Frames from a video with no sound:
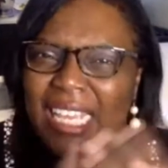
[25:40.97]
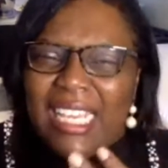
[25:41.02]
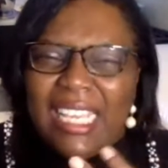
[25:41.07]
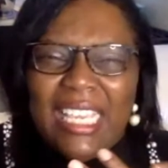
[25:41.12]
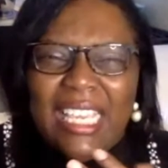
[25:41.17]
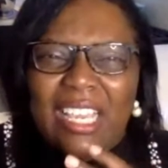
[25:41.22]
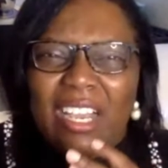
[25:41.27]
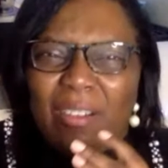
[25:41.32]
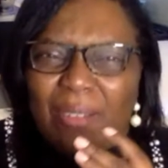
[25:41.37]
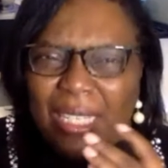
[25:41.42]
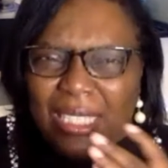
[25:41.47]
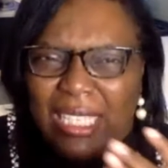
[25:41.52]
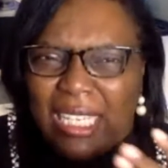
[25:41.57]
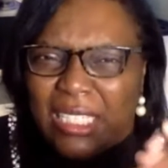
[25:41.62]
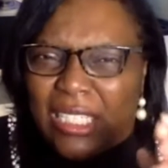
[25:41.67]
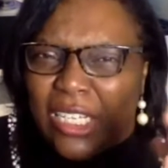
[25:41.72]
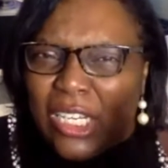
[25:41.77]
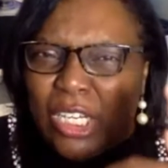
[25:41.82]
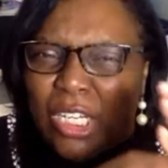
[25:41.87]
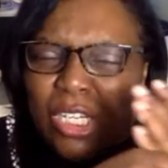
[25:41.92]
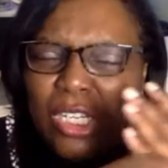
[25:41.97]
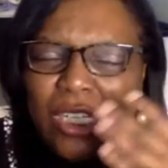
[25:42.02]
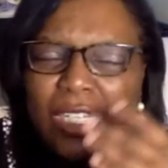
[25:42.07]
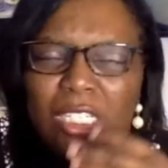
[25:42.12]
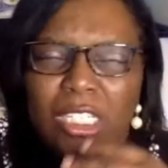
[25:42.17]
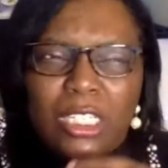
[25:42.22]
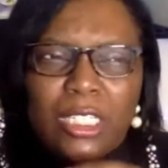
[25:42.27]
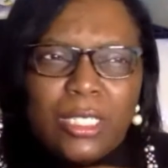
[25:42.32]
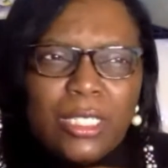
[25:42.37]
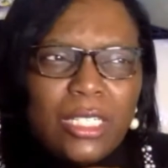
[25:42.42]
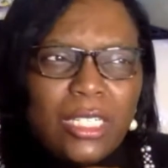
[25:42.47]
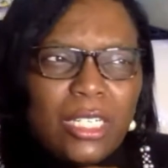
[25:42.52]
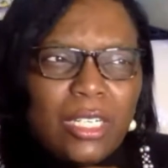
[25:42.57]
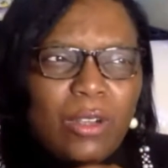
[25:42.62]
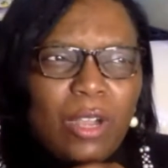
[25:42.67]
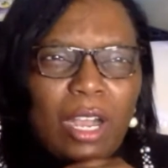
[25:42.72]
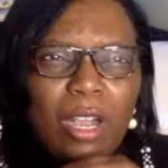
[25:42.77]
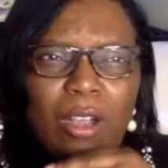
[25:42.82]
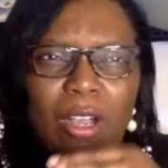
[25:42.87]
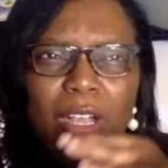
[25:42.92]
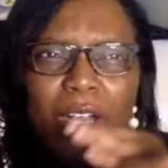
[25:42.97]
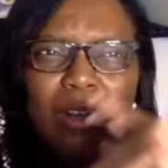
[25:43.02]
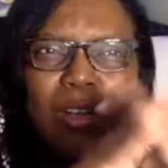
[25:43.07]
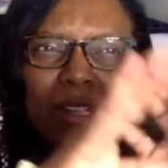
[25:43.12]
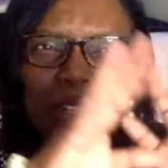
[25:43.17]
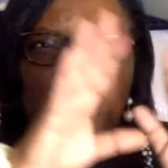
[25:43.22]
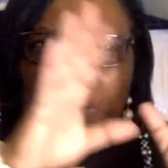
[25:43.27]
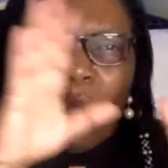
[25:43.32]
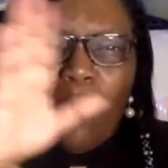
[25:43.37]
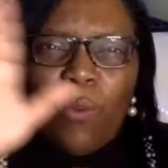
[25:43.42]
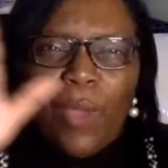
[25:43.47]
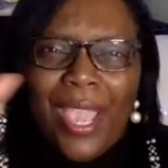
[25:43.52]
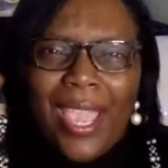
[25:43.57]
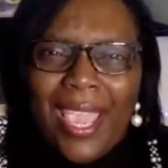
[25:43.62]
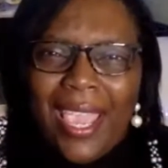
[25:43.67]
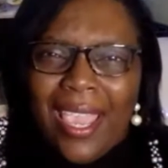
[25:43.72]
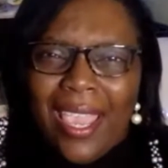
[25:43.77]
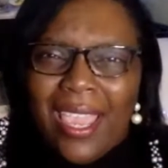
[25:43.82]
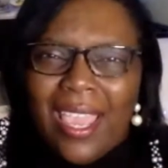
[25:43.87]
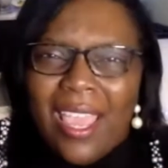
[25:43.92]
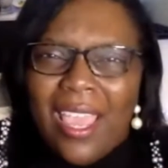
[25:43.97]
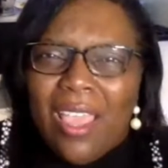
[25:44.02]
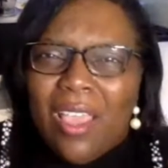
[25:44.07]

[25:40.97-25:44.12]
He always has a way